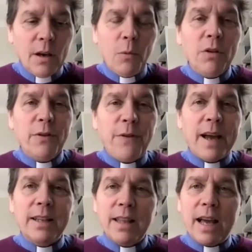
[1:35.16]
Well, the
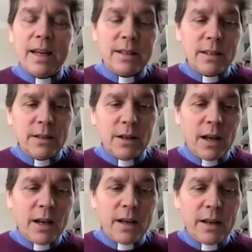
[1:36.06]
fact that
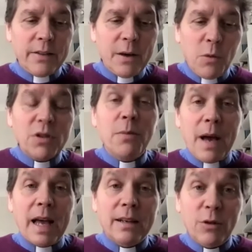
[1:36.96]
there was a
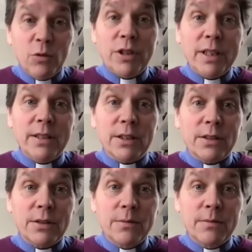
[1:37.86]
man called
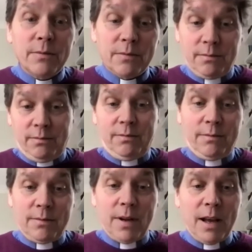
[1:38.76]
Jesus.
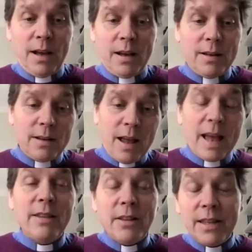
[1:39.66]
And
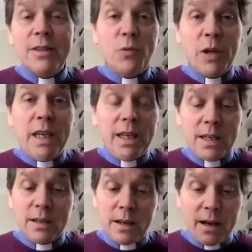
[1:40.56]
that this week,
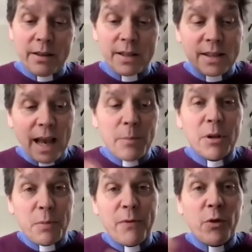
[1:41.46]
the
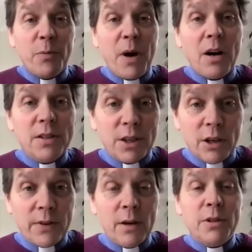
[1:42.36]
Sabbath before the
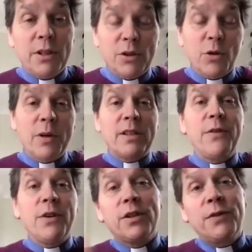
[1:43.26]
Passover, which is always the
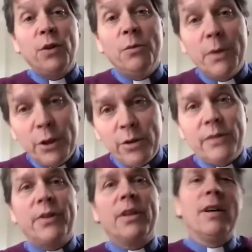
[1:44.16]
first full moon
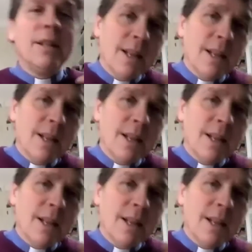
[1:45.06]
of the